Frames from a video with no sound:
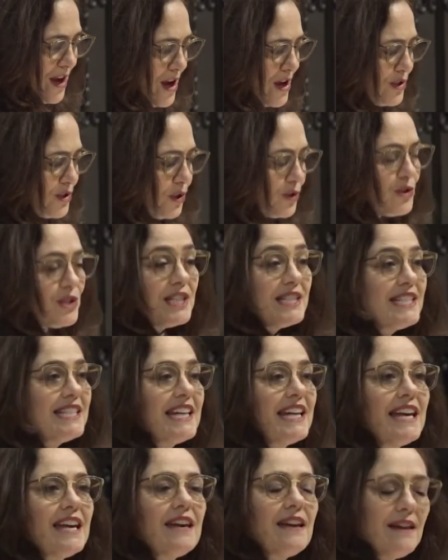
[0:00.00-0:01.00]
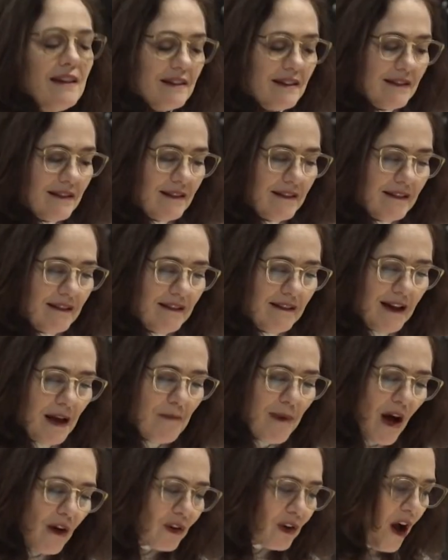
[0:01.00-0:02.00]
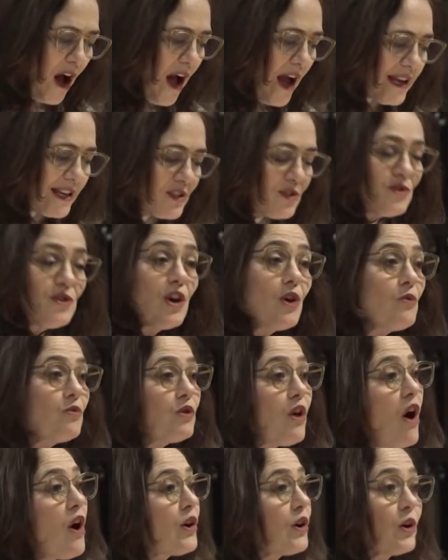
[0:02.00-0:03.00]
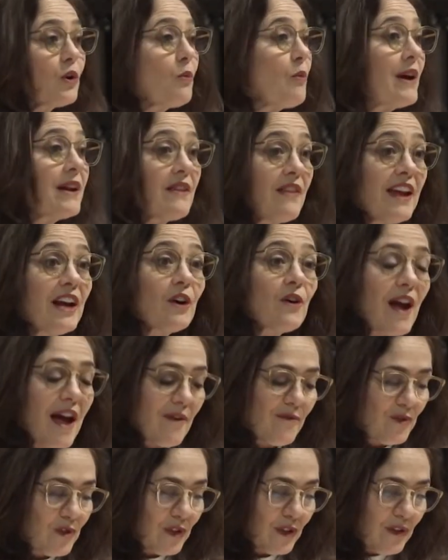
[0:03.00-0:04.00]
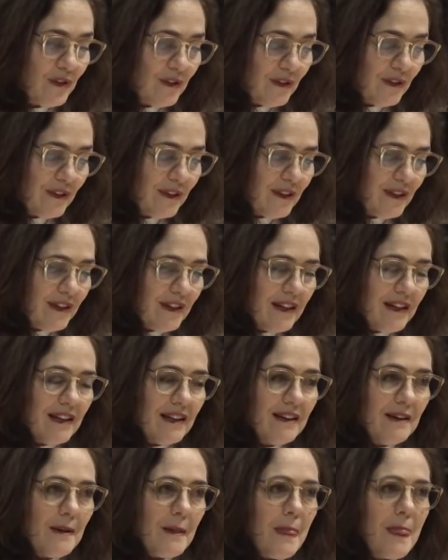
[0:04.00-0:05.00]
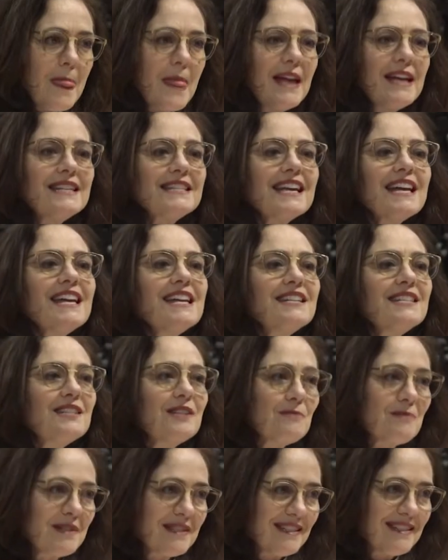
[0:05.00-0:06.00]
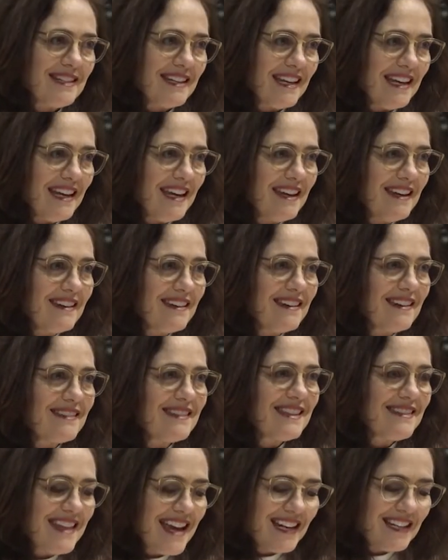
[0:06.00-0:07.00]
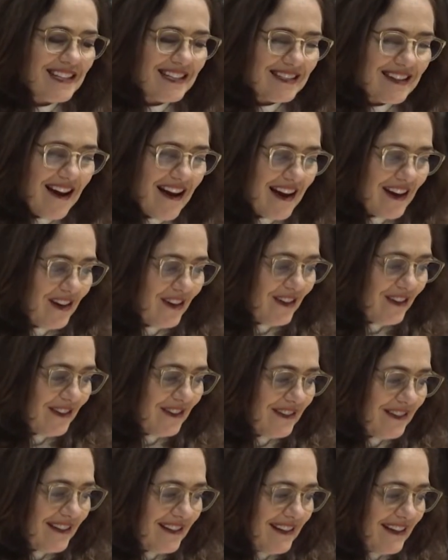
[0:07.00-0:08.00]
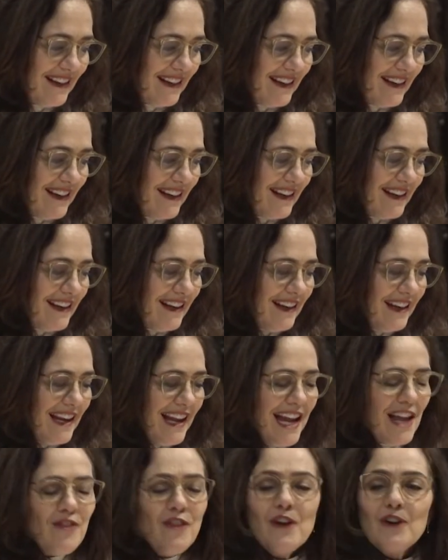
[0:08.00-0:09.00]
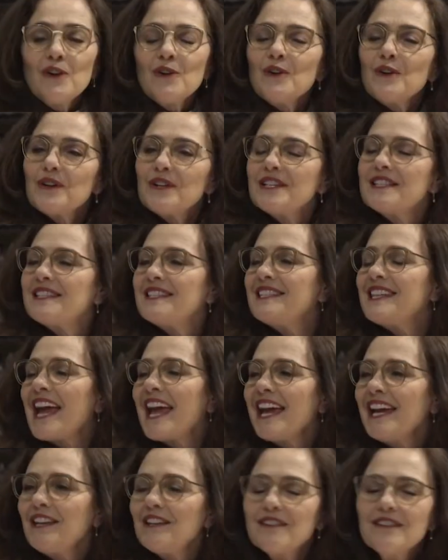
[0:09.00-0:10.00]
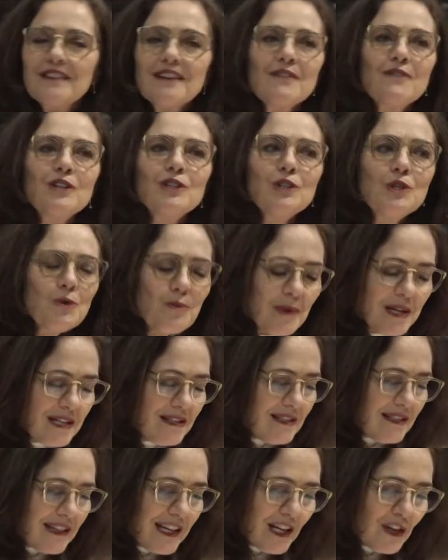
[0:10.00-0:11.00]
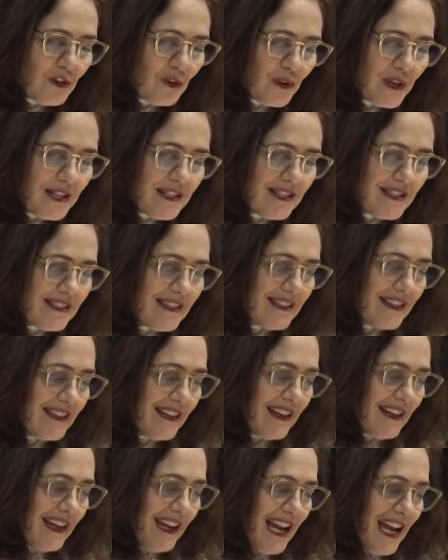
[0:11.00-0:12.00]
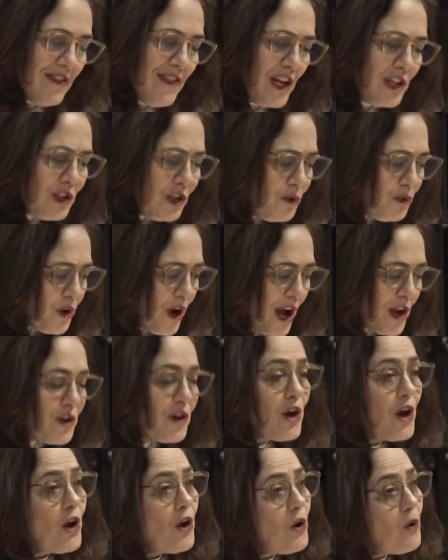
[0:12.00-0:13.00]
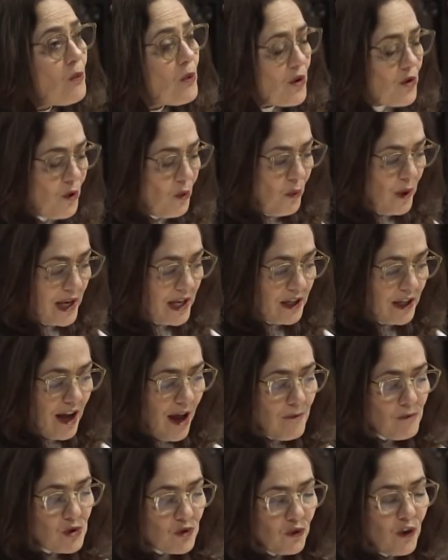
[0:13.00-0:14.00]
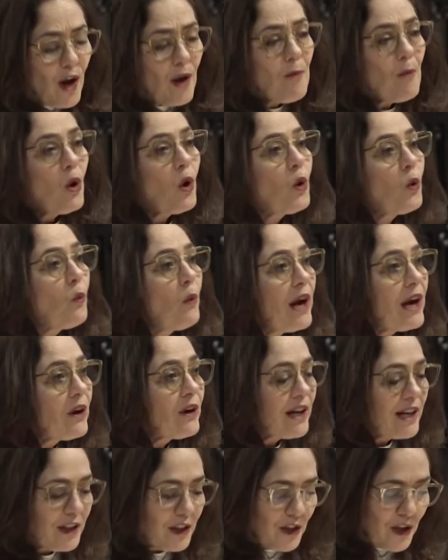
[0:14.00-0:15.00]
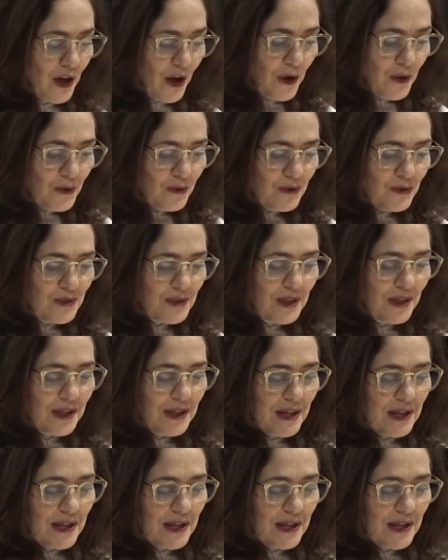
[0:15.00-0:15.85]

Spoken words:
Certainty about God is no longer what they're after. It's intimacy that they desire. In their state of illumined ignorance, they do not know where the wind comes from or where it goes,